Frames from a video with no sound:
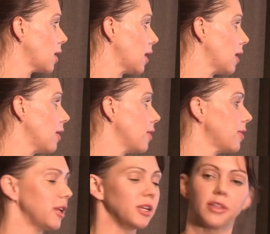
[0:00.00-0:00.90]
Uh,
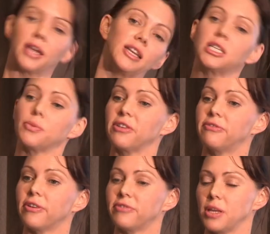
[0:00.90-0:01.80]
then they need to be
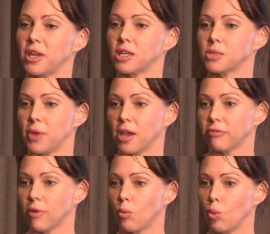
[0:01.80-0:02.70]
fifty metres back
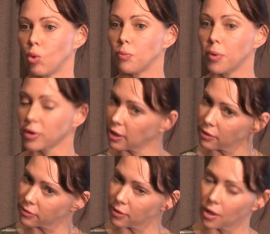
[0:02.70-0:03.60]
from water
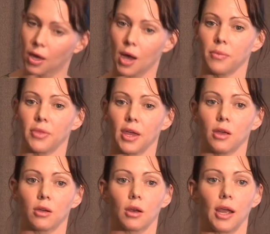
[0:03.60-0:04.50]
bodies, um,
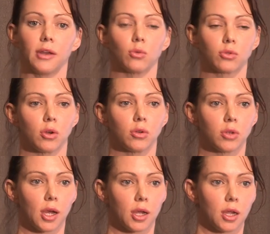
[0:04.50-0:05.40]
that and also
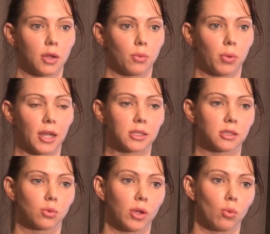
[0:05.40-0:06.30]
uh,
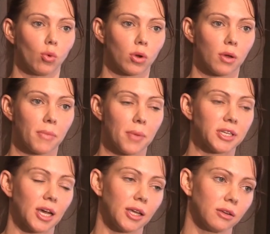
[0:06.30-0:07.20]
places where water may be
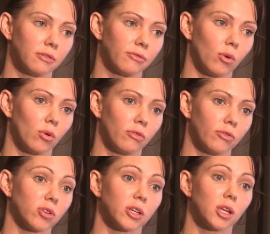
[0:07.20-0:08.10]
taken for,
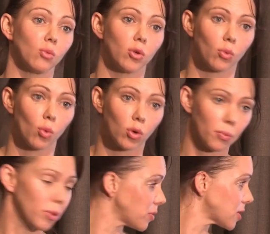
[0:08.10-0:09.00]
for drinking water
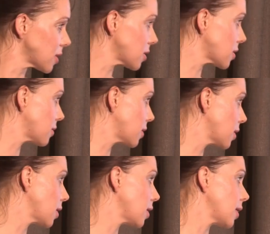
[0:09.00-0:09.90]
purposes.
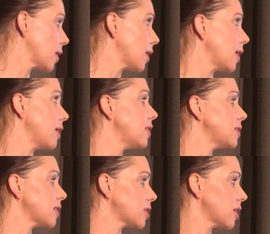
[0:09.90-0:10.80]
And
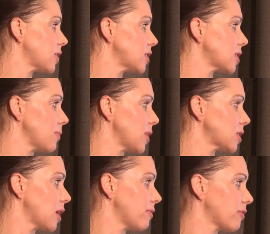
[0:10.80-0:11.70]
these activities, they
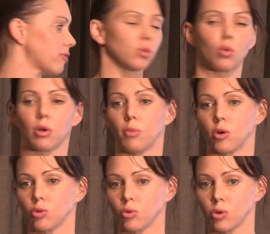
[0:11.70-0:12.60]
must have a freshwater
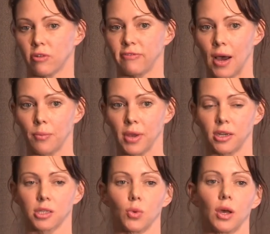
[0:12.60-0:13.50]
module to a farm
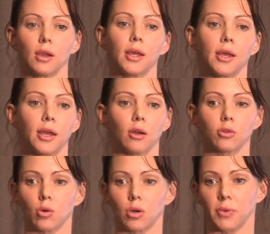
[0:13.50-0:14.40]
plan as well. And
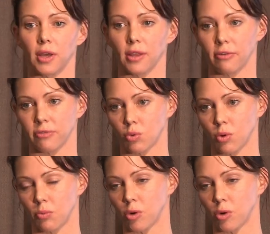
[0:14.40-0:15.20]
I'll talk about that freshwater